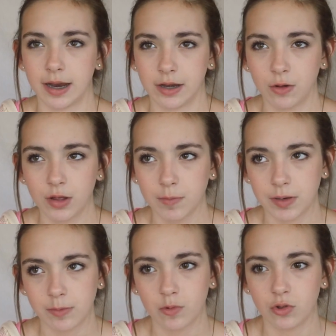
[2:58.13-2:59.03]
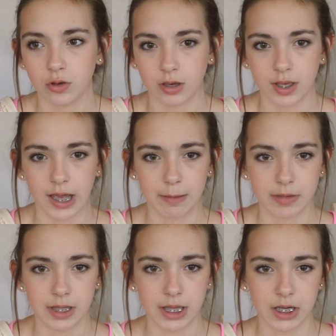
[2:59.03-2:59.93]
I don't like people looking at
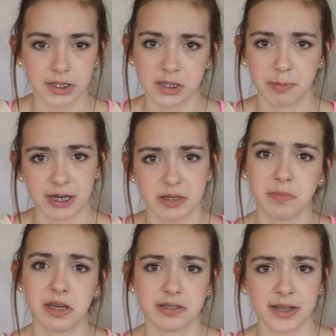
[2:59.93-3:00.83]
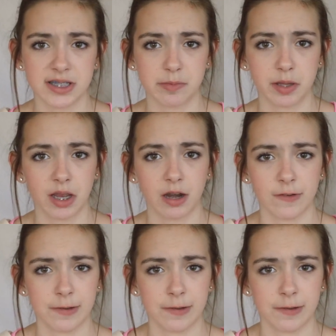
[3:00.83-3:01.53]
me, like, expecting me to say something, and if